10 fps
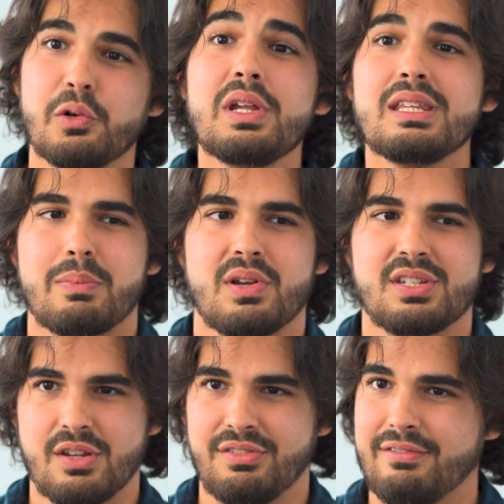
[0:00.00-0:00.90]
during the
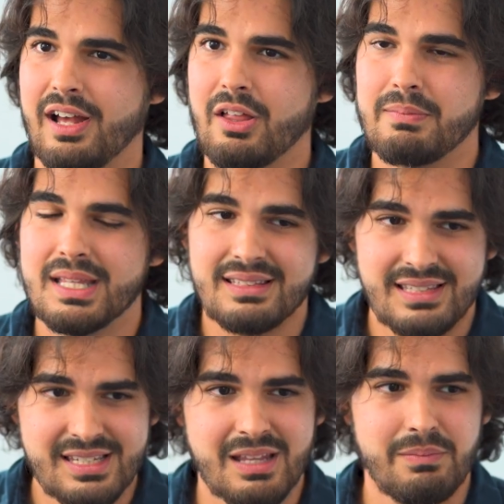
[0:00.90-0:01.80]
process of development,
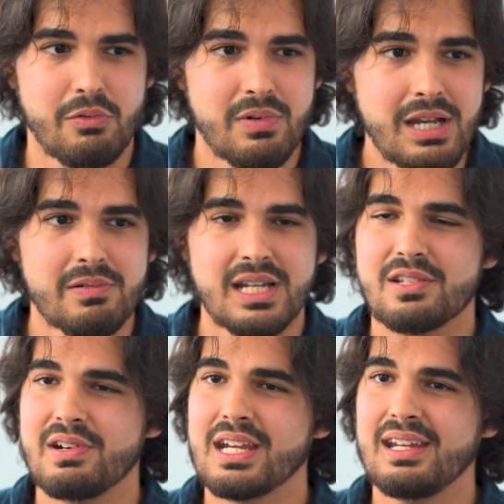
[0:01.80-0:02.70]
this can be really
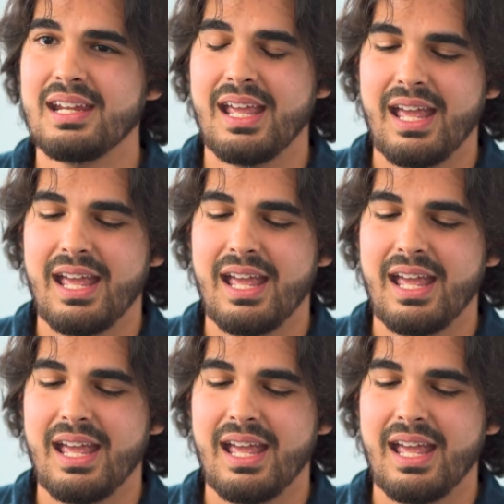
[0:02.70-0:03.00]
tricky.